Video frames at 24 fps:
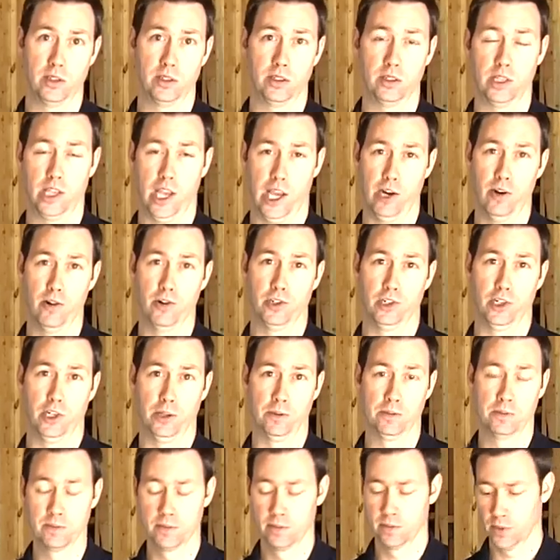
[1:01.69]
basically
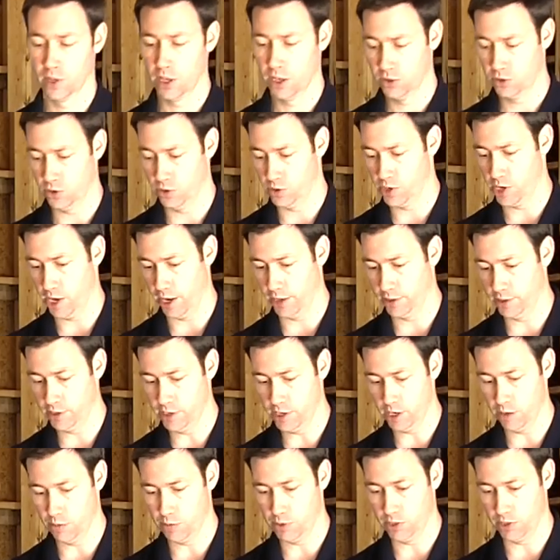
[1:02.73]
energy. So the
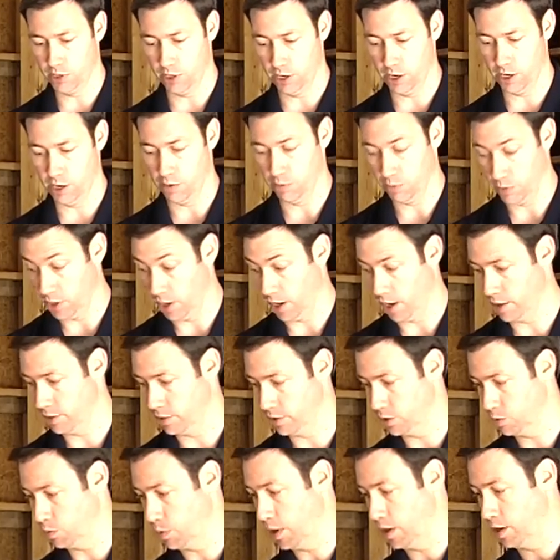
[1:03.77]
idea
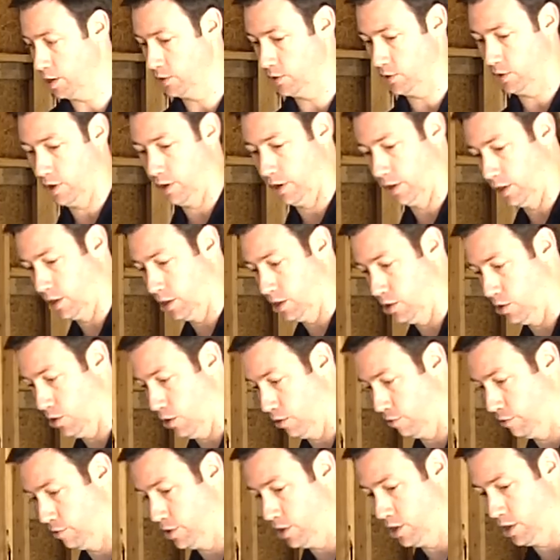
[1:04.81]
behind this Panasonic
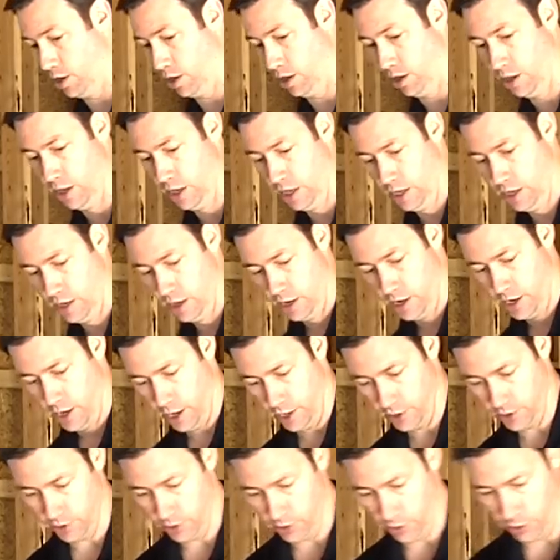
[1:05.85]
ERV
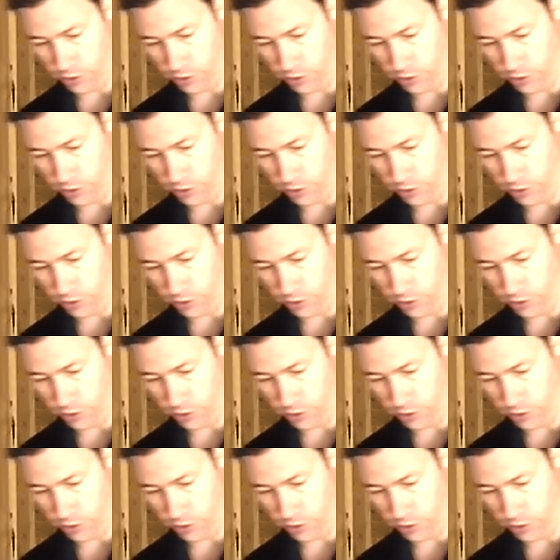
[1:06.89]
is